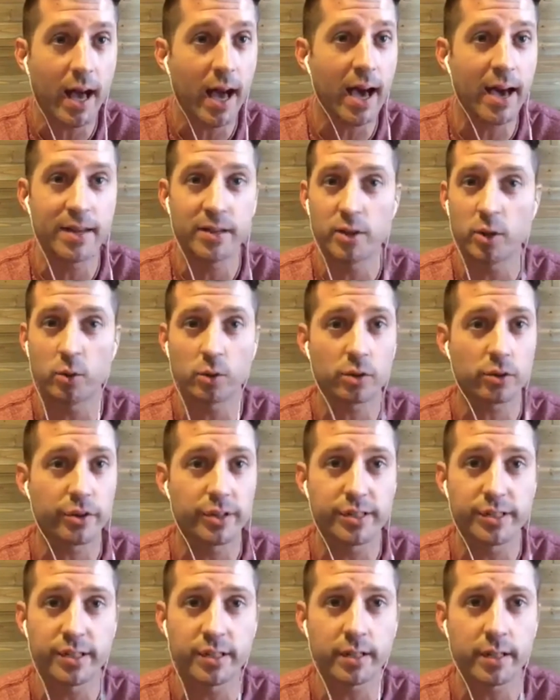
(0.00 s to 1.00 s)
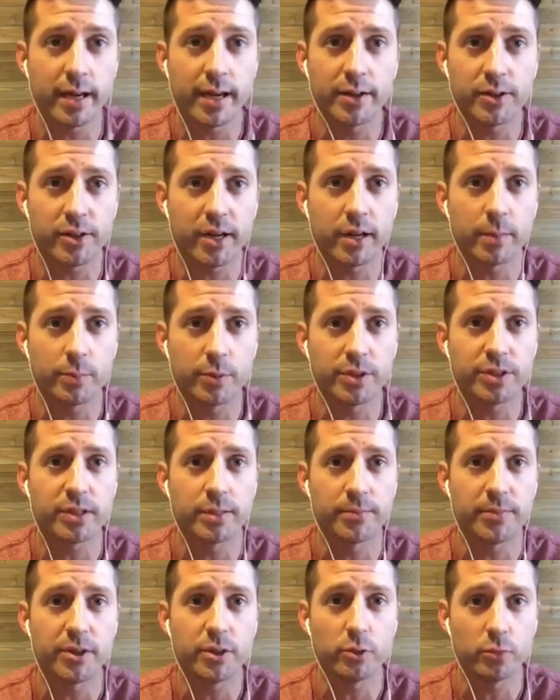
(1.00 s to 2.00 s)
I don't, Kristen. I try to put
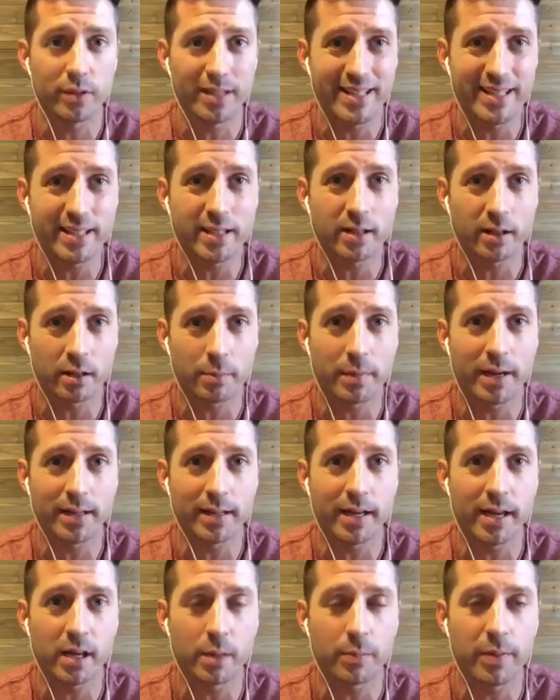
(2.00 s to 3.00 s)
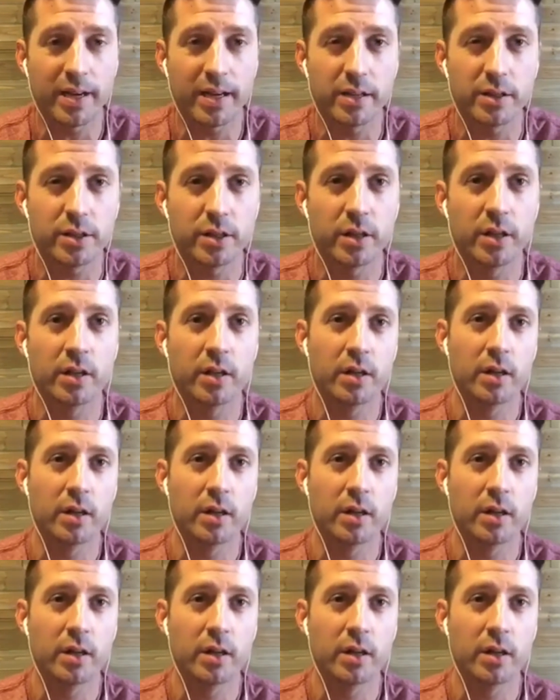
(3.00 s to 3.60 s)
something unique on my like page